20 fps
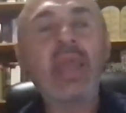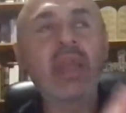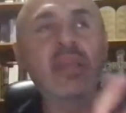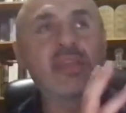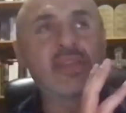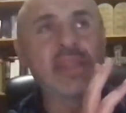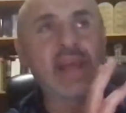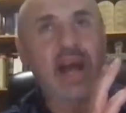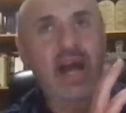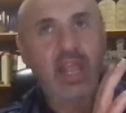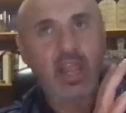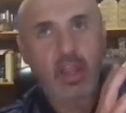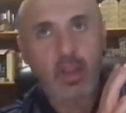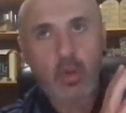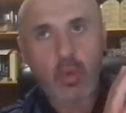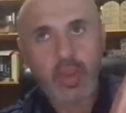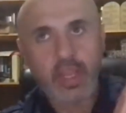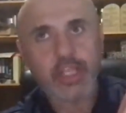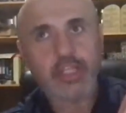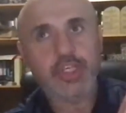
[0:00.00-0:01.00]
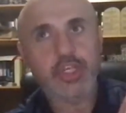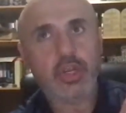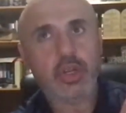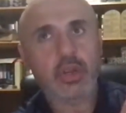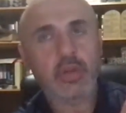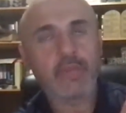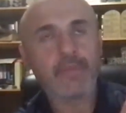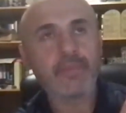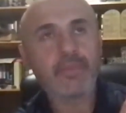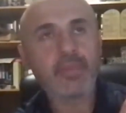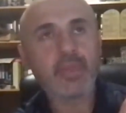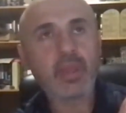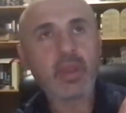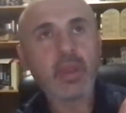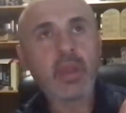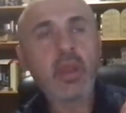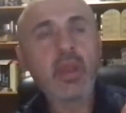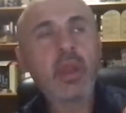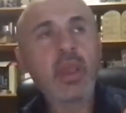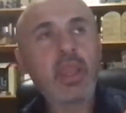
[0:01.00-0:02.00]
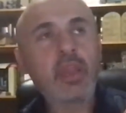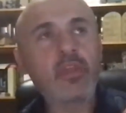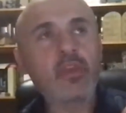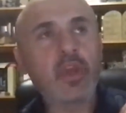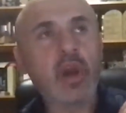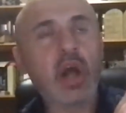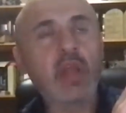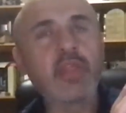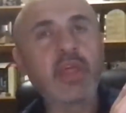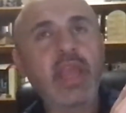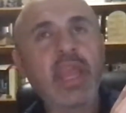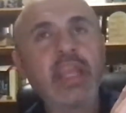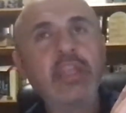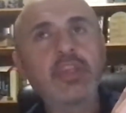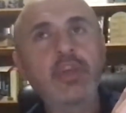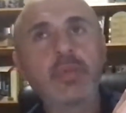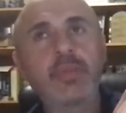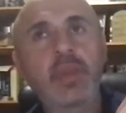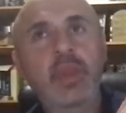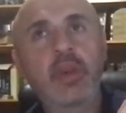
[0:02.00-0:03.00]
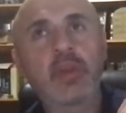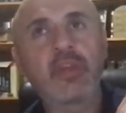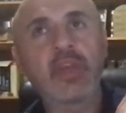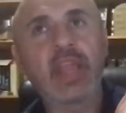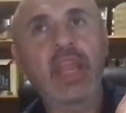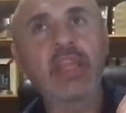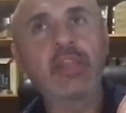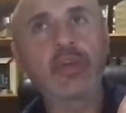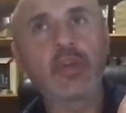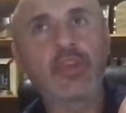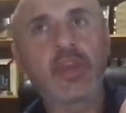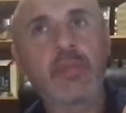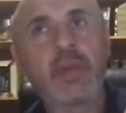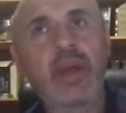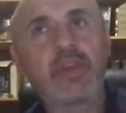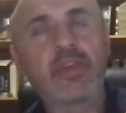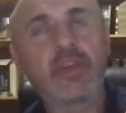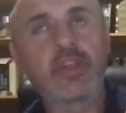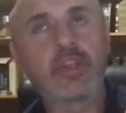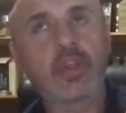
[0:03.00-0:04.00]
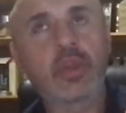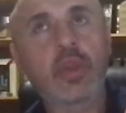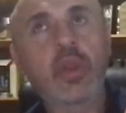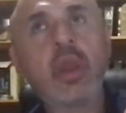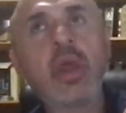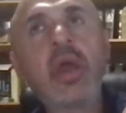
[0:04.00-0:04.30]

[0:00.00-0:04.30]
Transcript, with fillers: is not a creature. He's called an angel because an angel is a messenger.